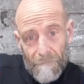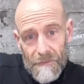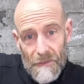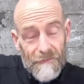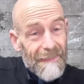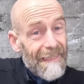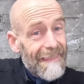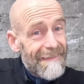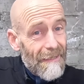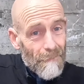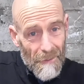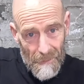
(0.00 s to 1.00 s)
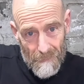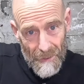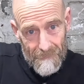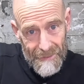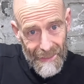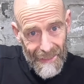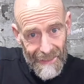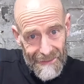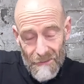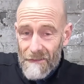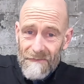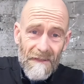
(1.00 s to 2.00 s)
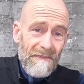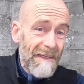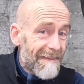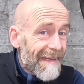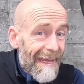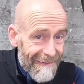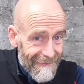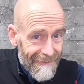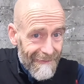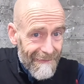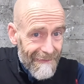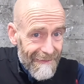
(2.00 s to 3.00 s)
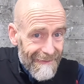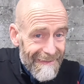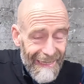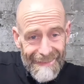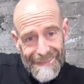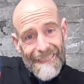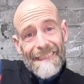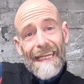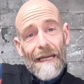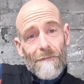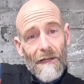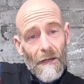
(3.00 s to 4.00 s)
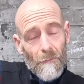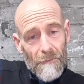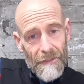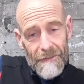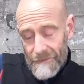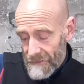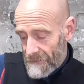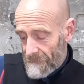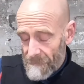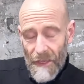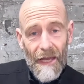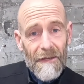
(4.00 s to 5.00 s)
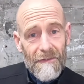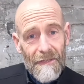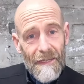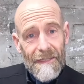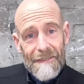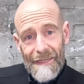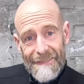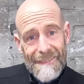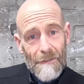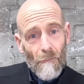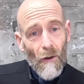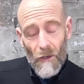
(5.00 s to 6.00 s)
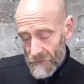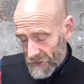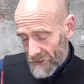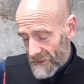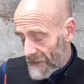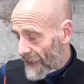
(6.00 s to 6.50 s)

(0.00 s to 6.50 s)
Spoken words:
So if you didn't attend one of the premieres, or even if you did, get it downloaded and get it watched.